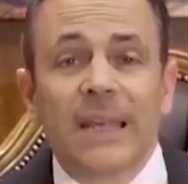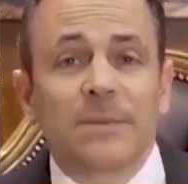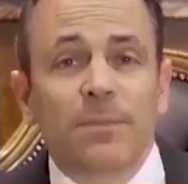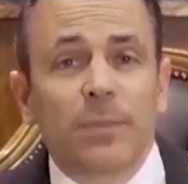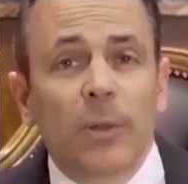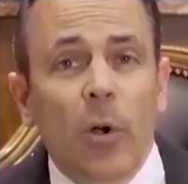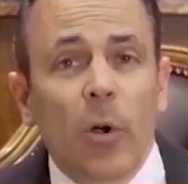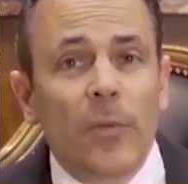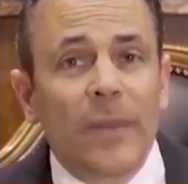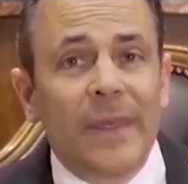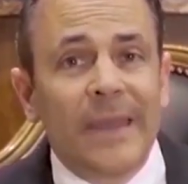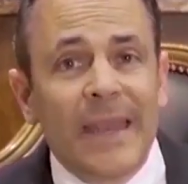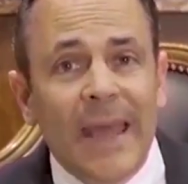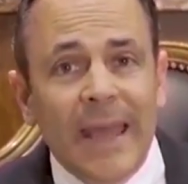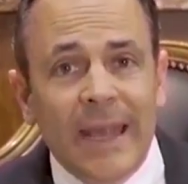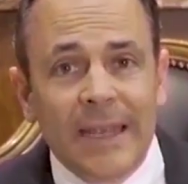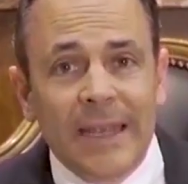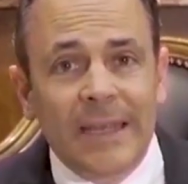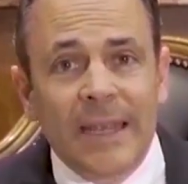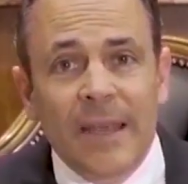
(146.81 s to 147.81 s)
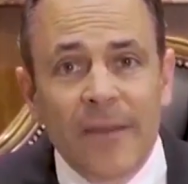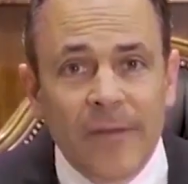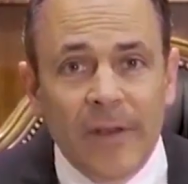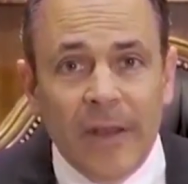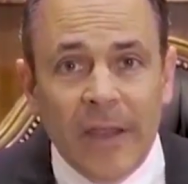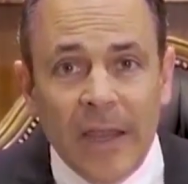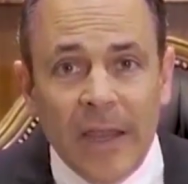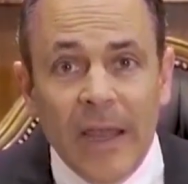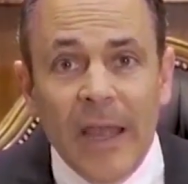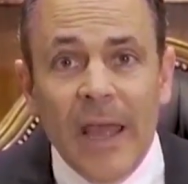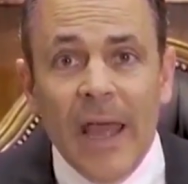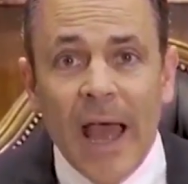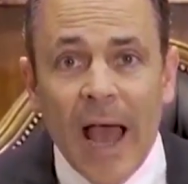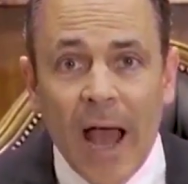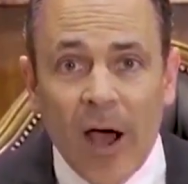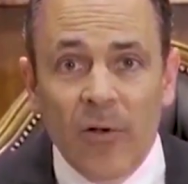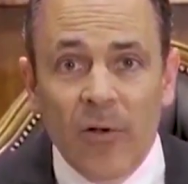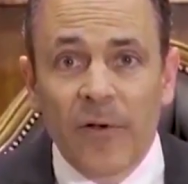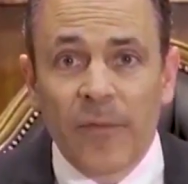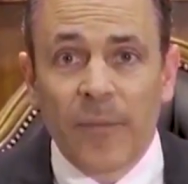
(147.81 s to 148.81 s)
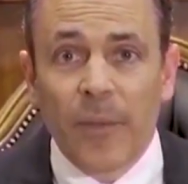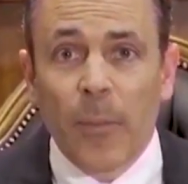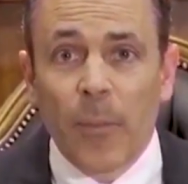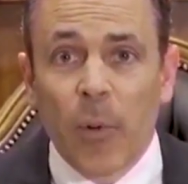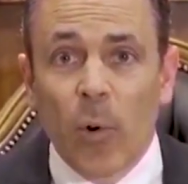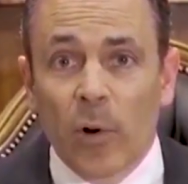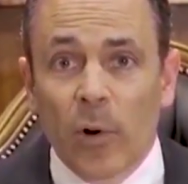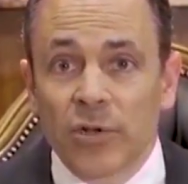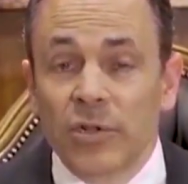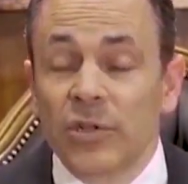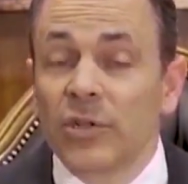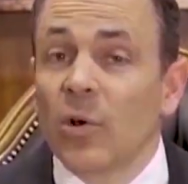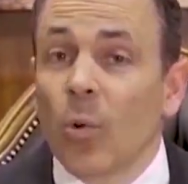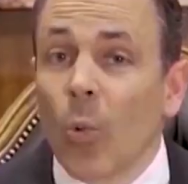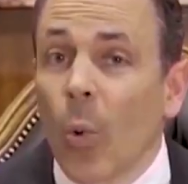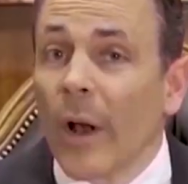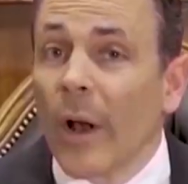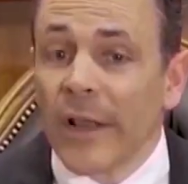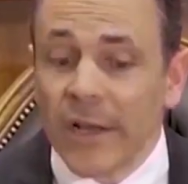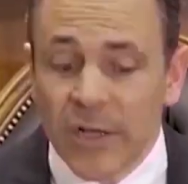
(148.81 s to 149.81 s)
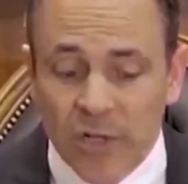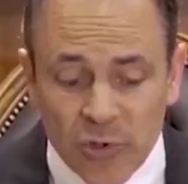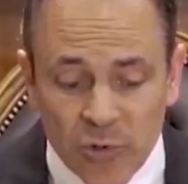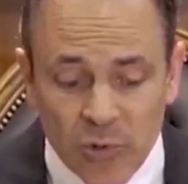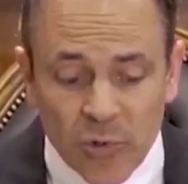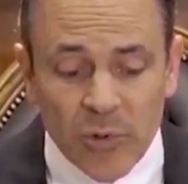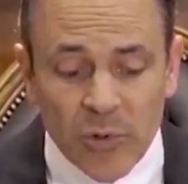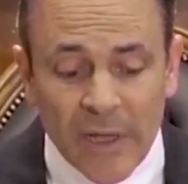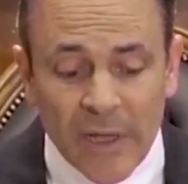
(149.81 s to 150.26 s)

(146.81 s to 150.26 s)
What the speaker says: This governor feels he can legislate from his office, which he